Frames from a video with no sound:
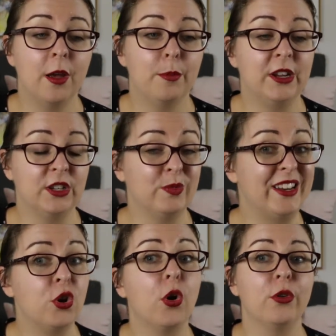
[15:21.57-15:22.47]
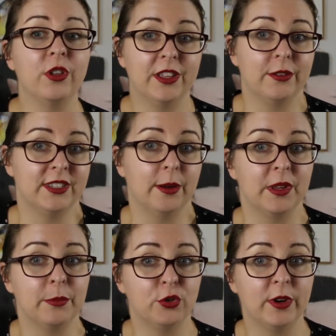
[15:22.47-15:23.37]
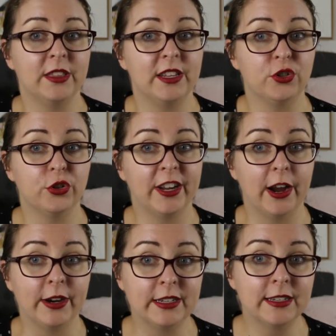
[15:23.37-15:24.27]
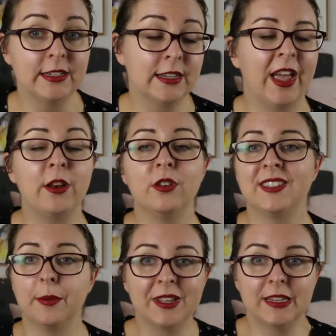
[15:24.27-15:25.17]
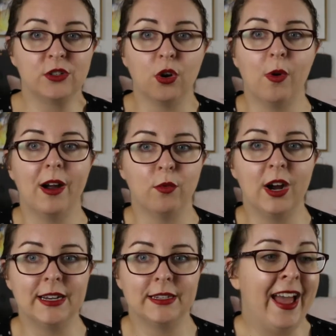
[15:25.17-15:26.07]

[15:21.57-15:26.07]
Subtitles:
because we know that there is something between these two characters and something is not quite right,